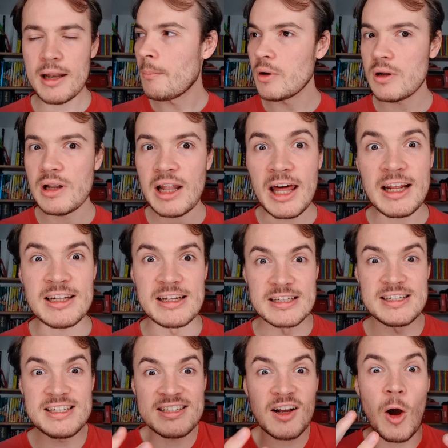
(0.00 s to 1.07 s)
politeness
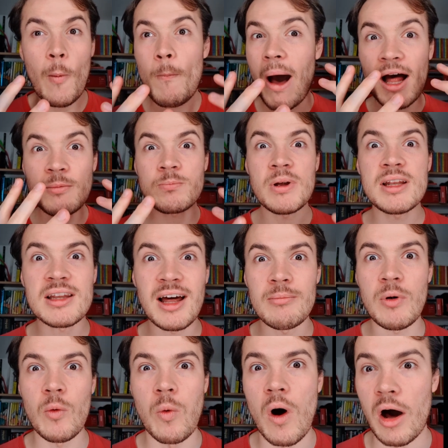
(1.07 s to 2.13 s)
is the commandment number
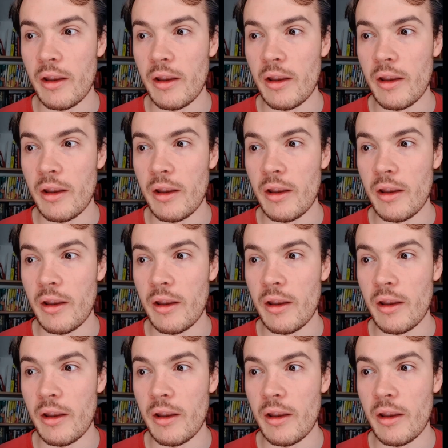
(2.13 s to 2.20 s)
one.